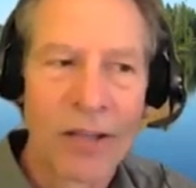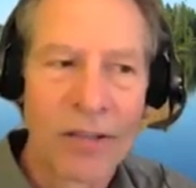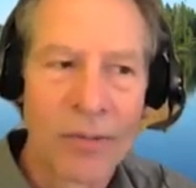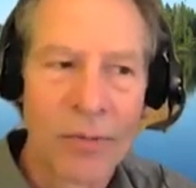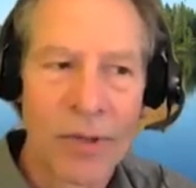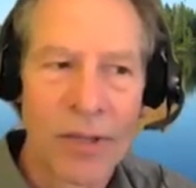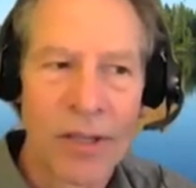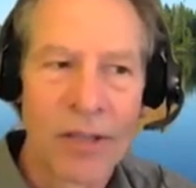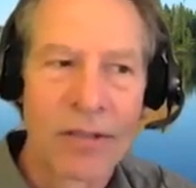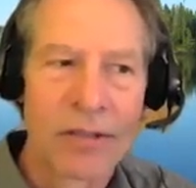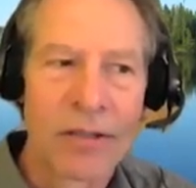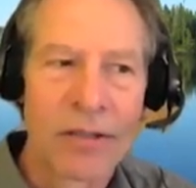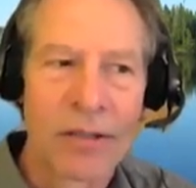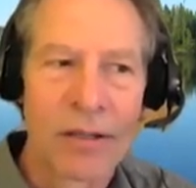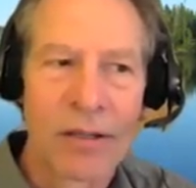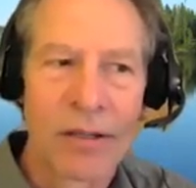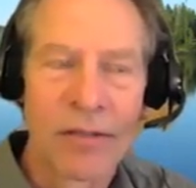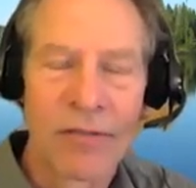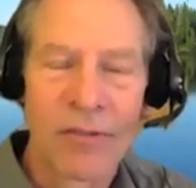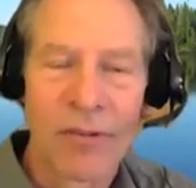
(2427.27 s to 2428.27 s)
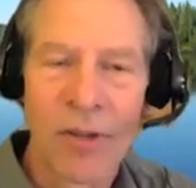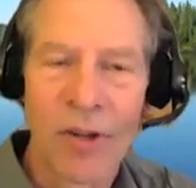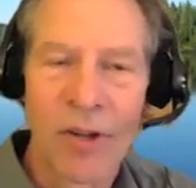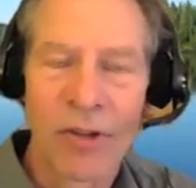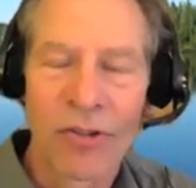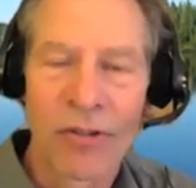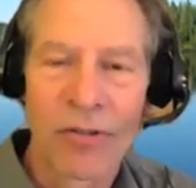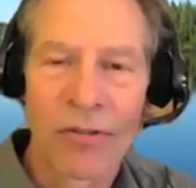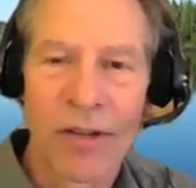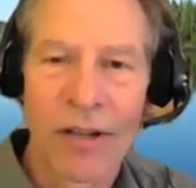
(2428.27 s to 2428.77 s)
So we get uh,
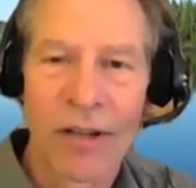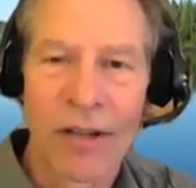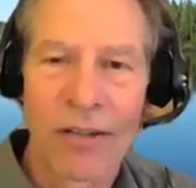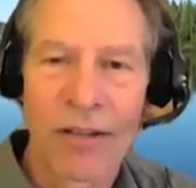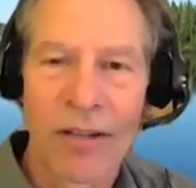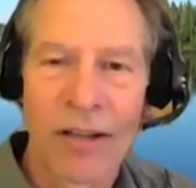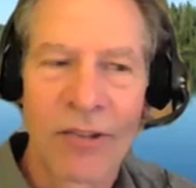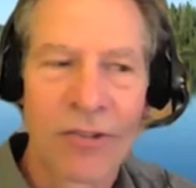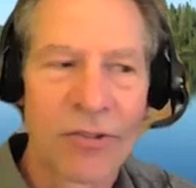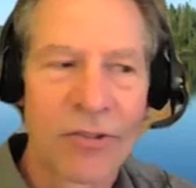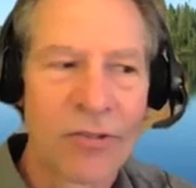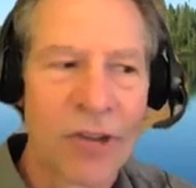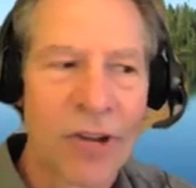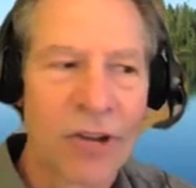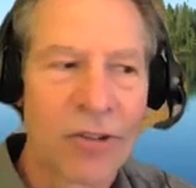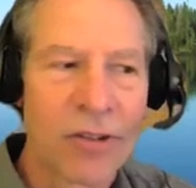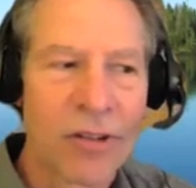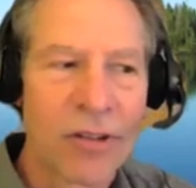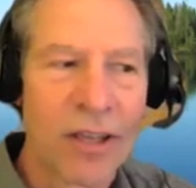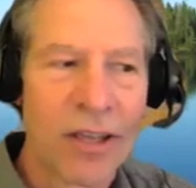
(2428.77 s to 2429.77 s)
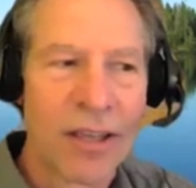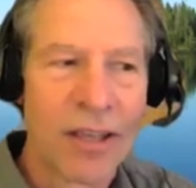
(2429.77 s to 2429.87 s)
information on concentration.